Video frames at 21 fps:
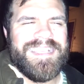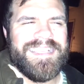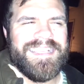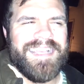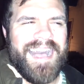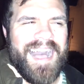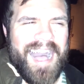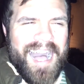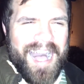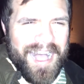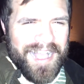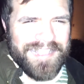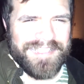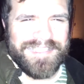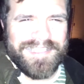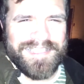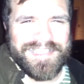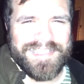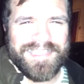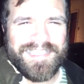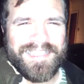
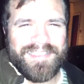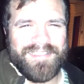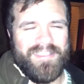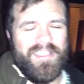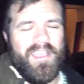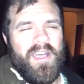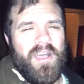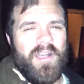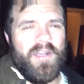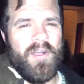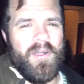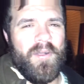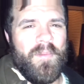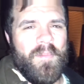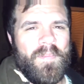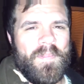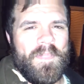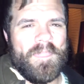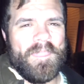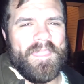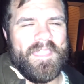Oz. Um,
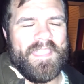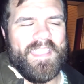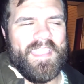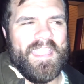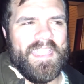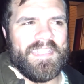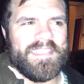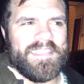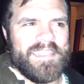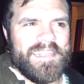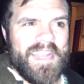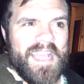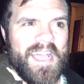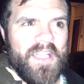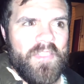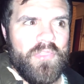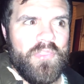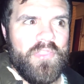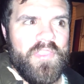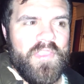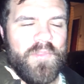it's
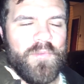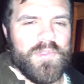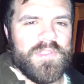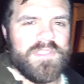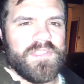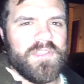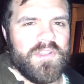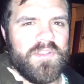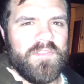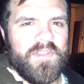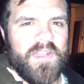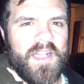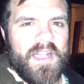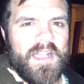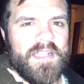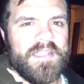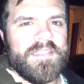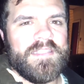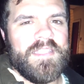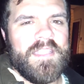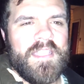not The Wizard of
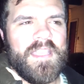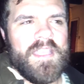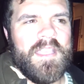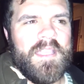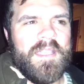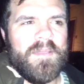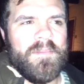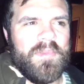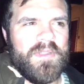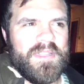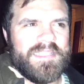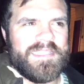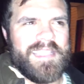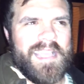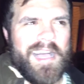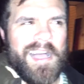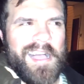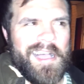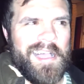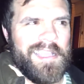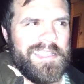Oz, but it's
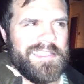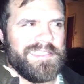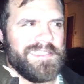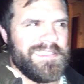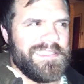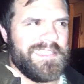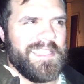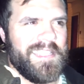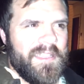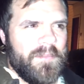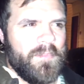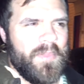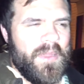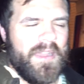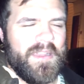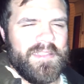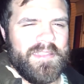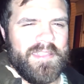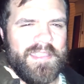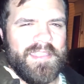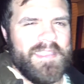Oz. It's like
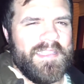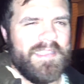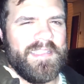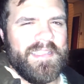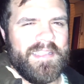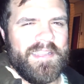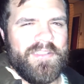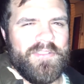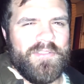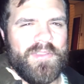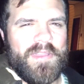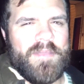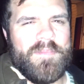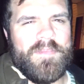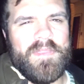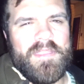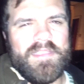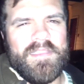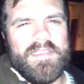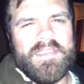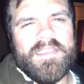apparently like a
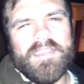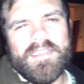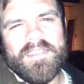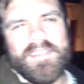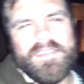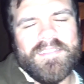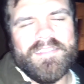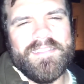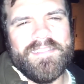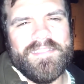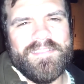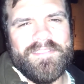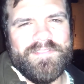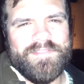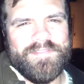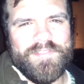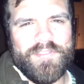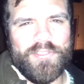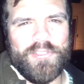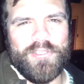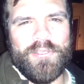creepy
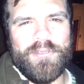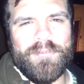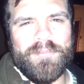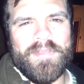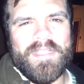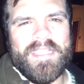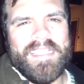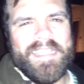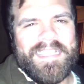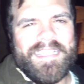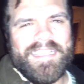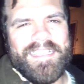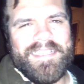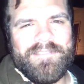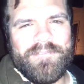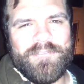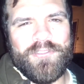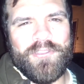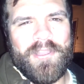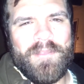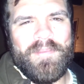film,
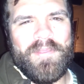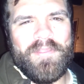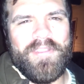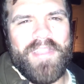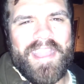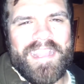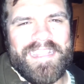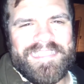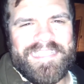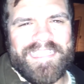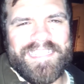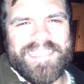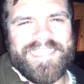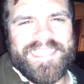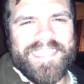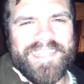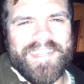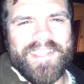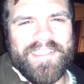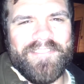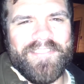creepy
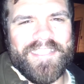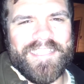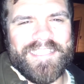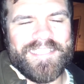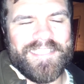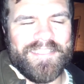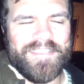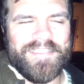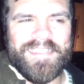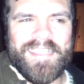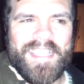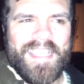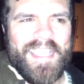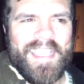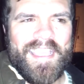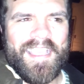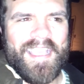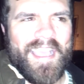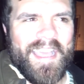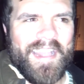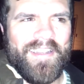rendition of it. So
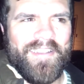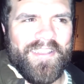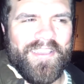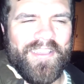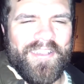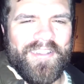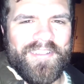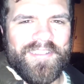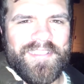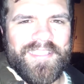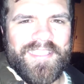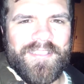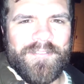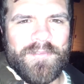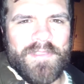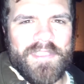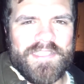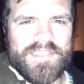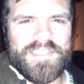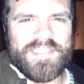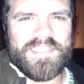I don't know. It'll be
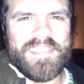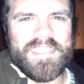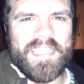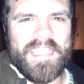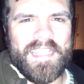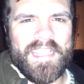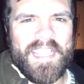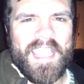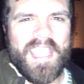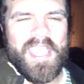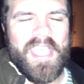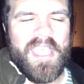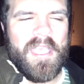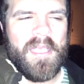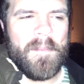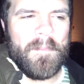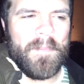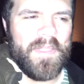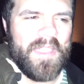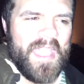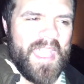interesting
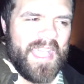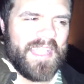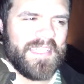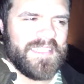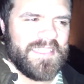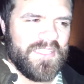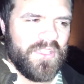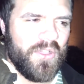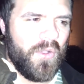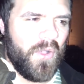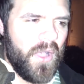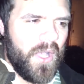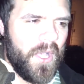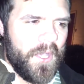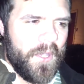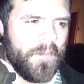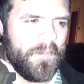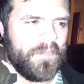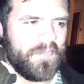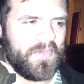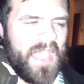but yeah, so
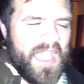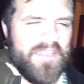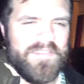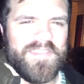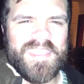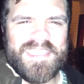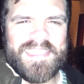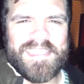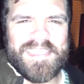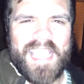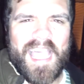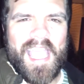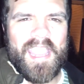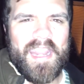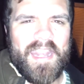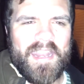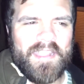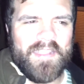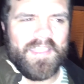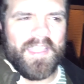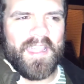um, I've
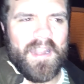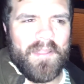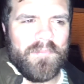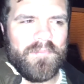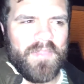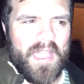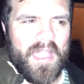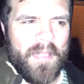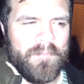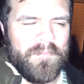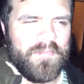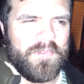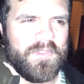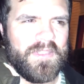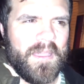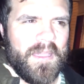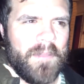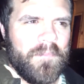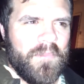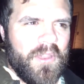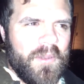decided that I'm I'm
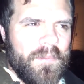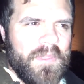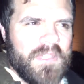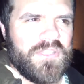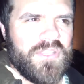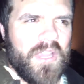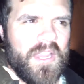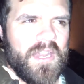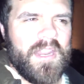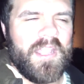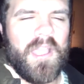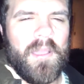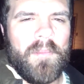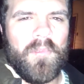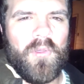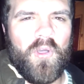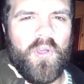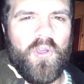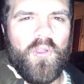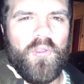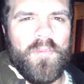I'm gonna be trying to come
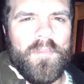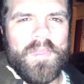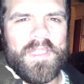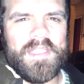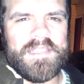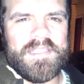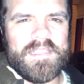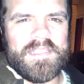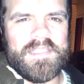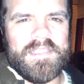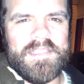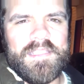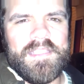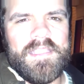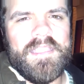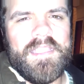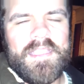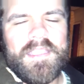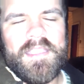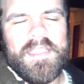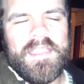home basically,
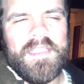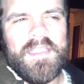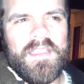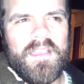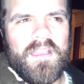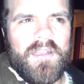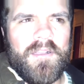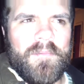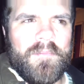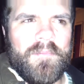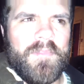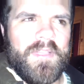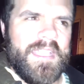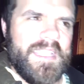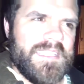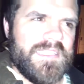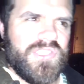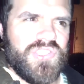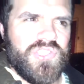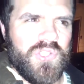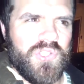um, like
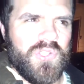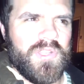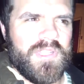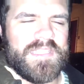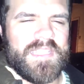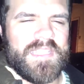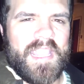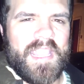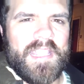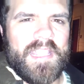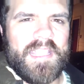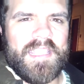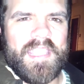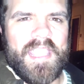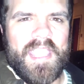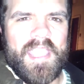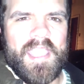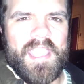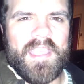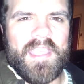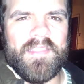as soon as I
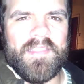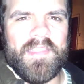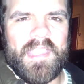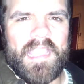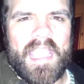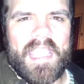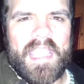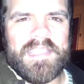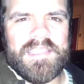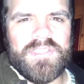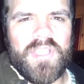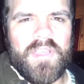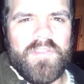can. Like I still have